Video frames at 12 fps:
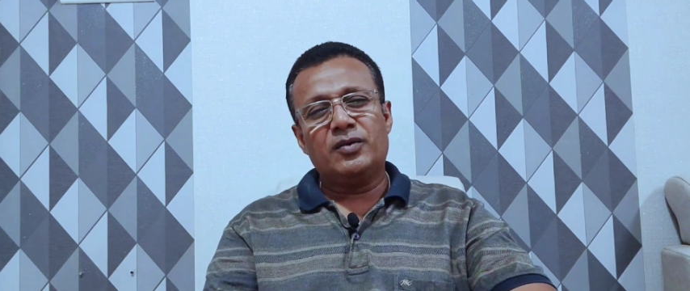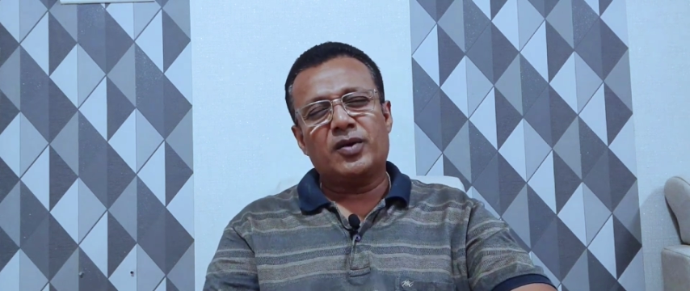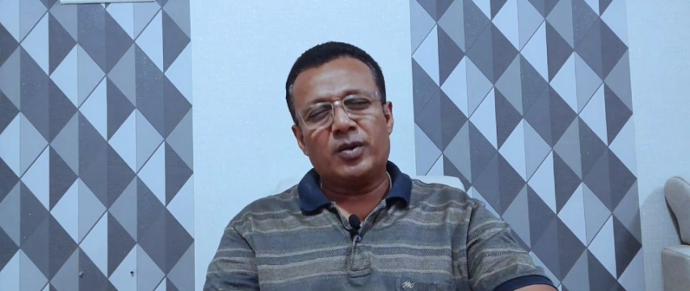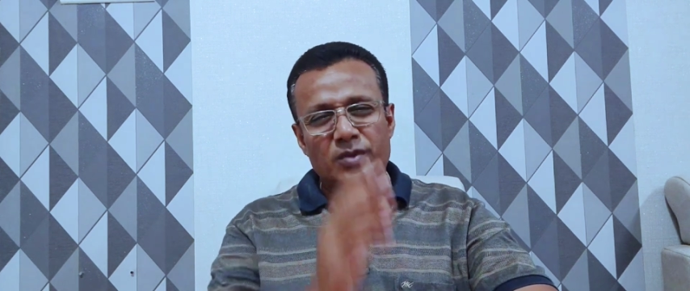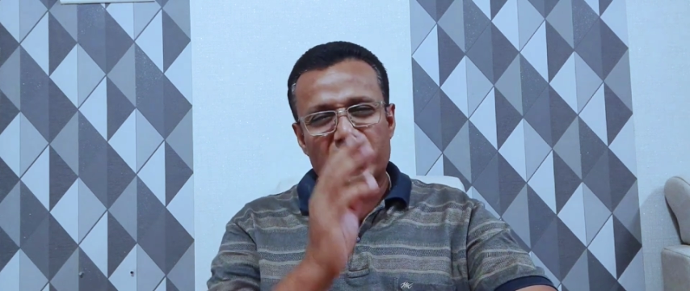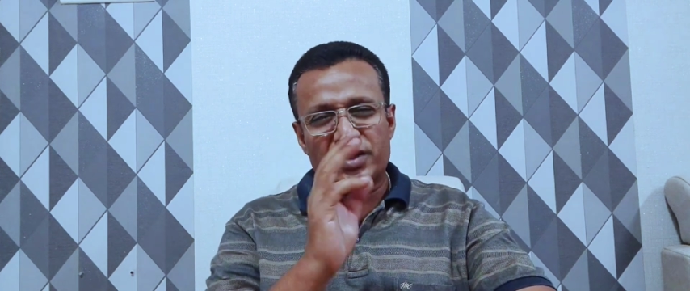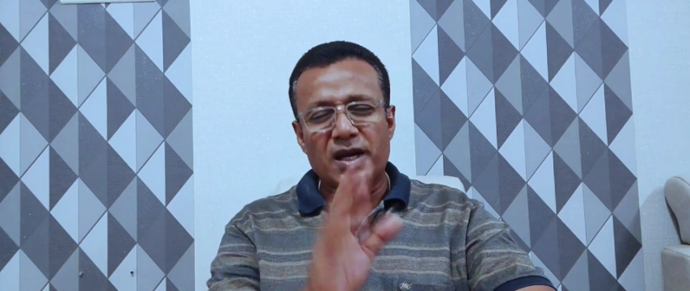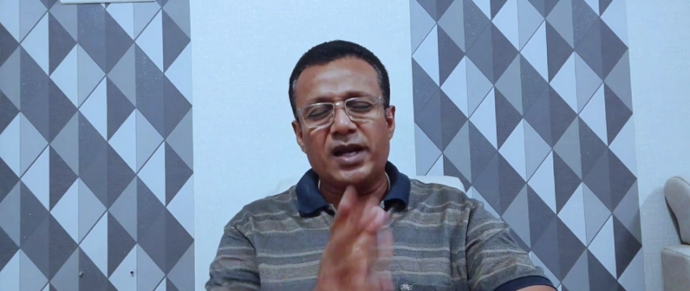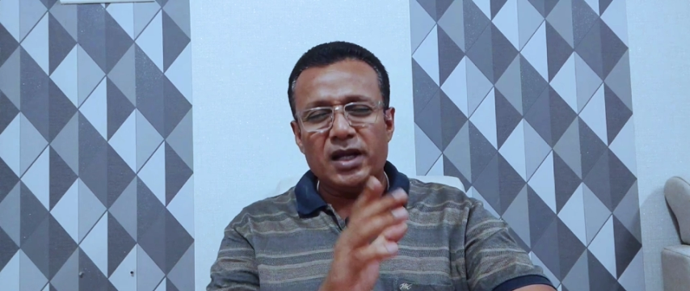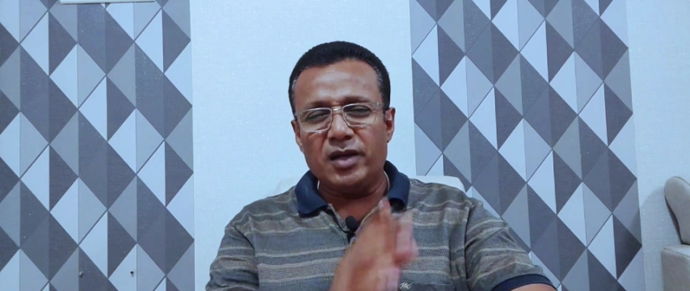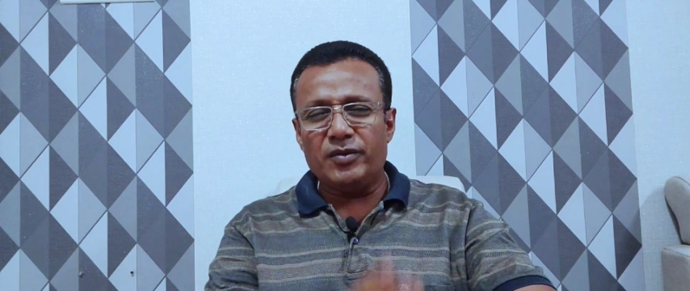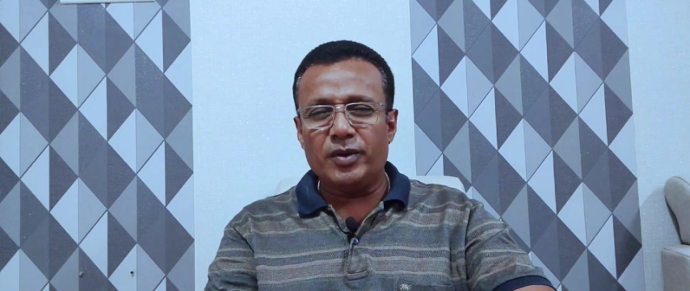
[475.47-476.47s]
from the
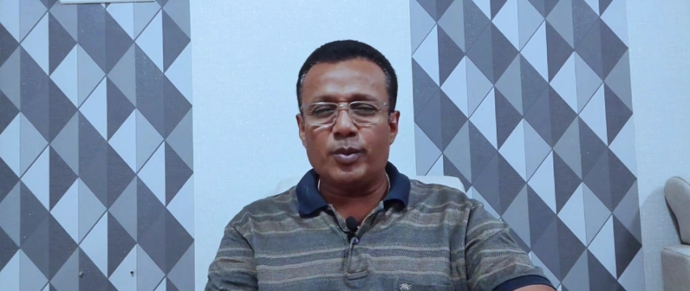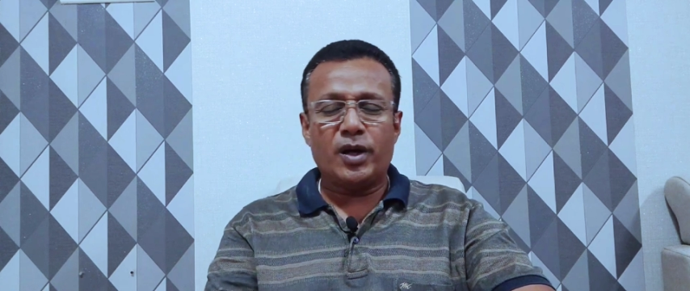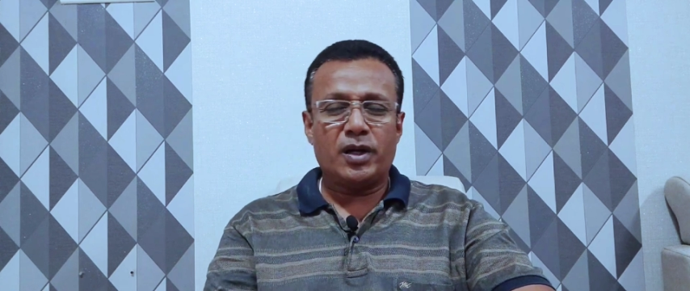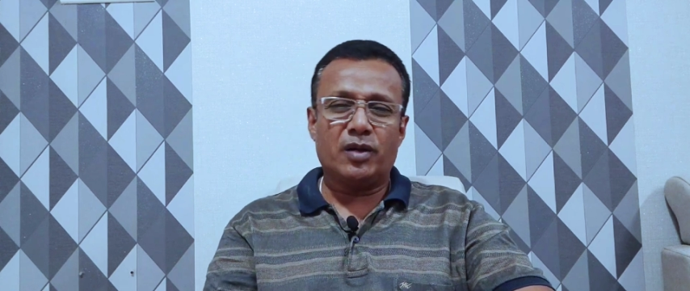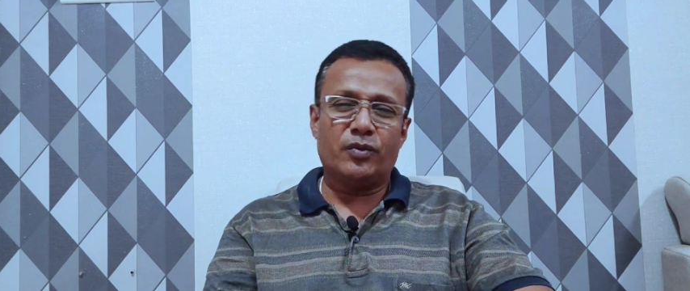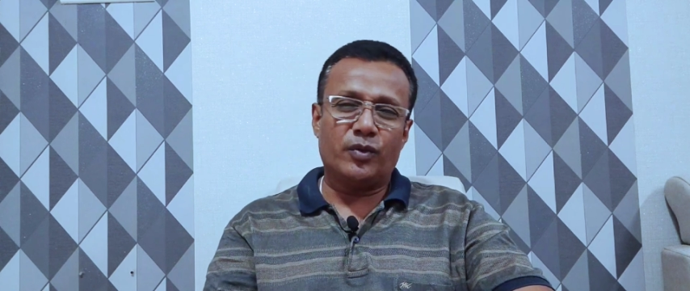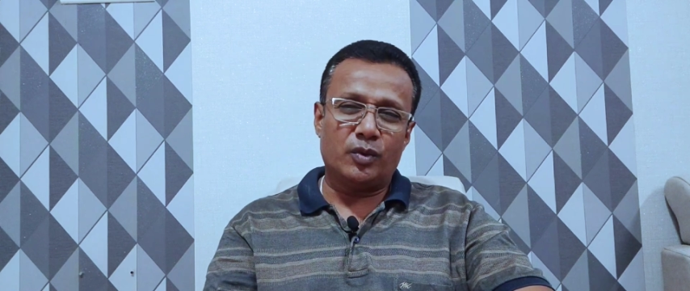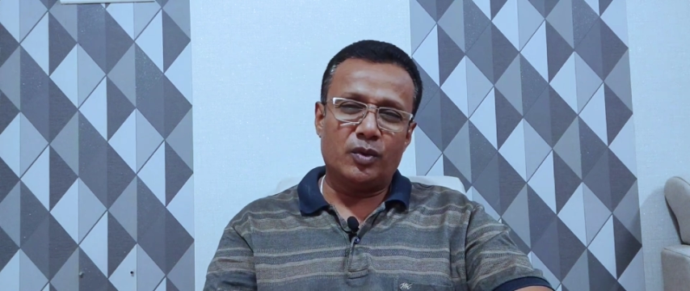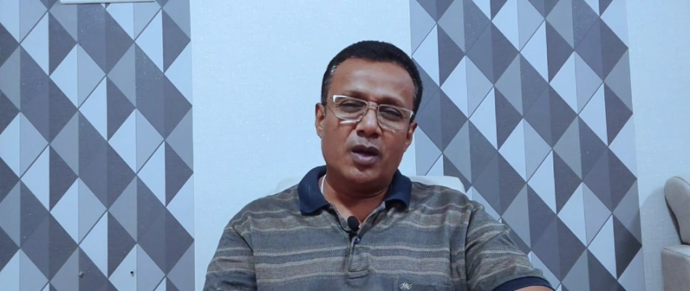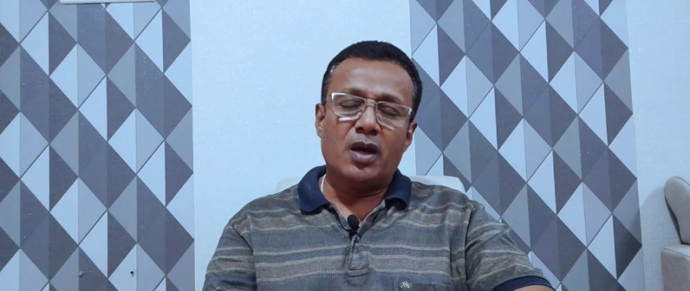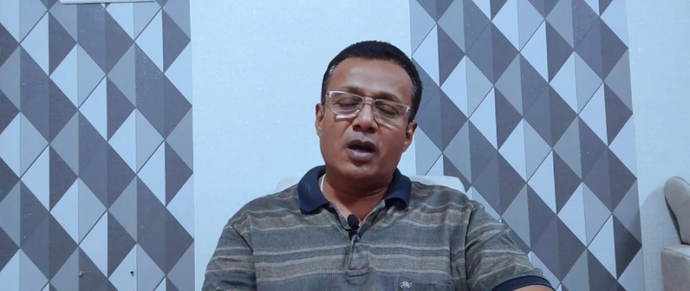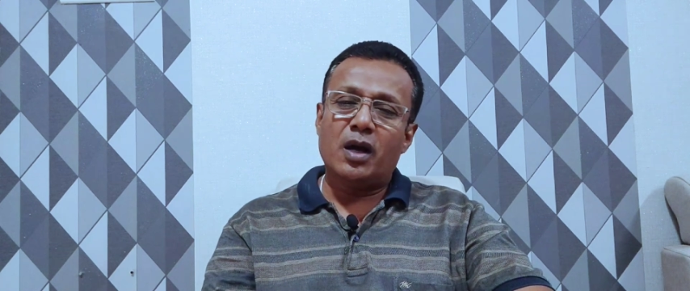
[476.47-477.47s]
scientific point of
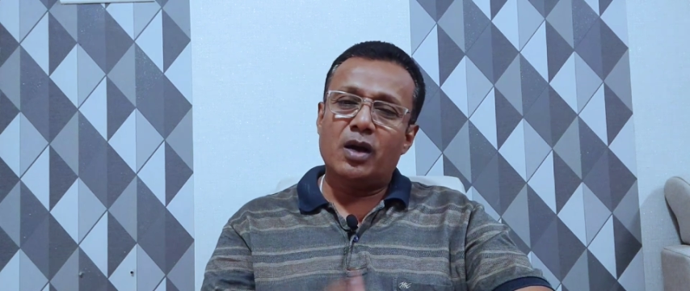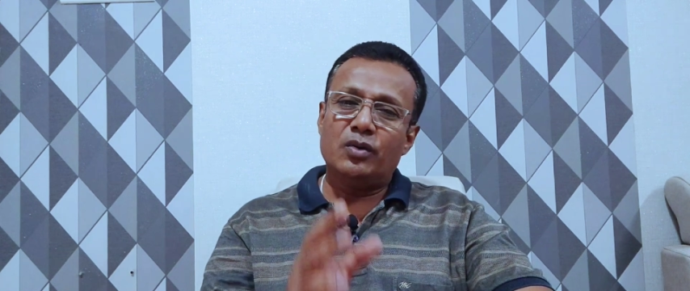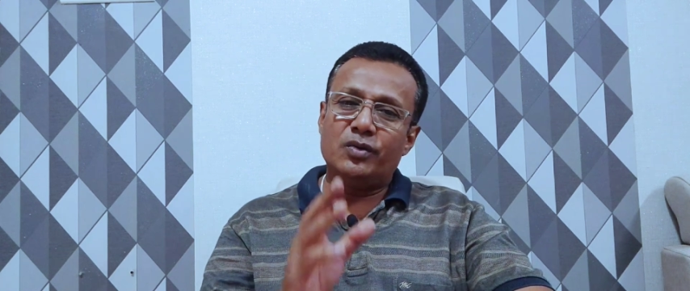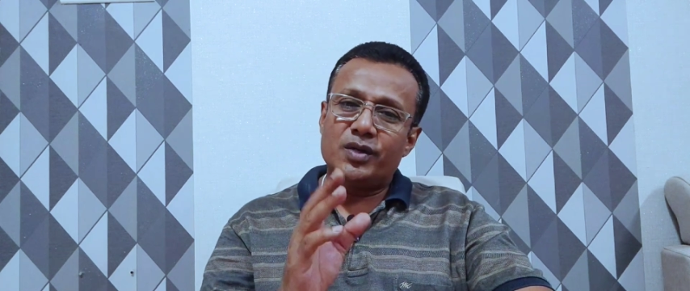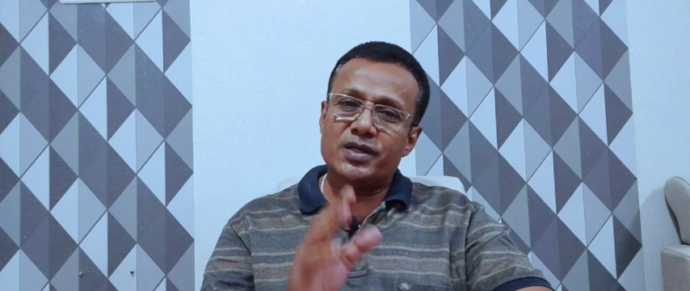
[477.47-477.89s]
view how